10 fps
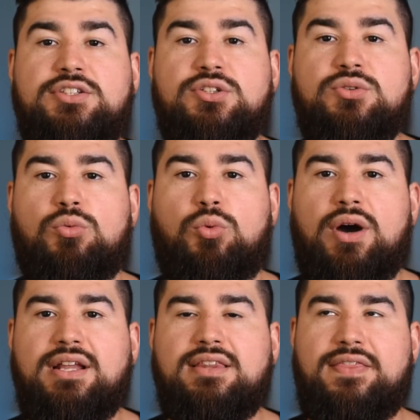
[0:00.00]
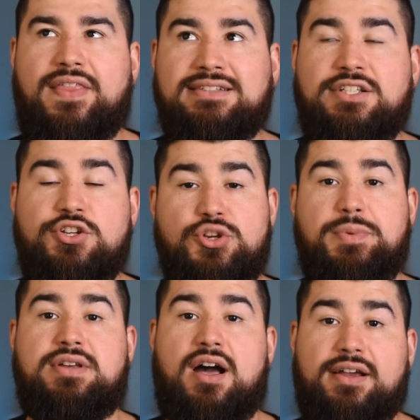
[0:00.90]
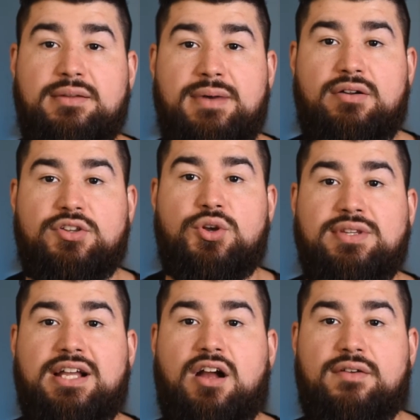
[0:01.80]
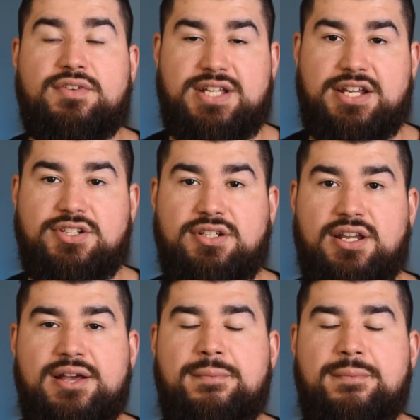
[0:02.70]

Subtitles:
to what the things that you should be talking about during that conversation.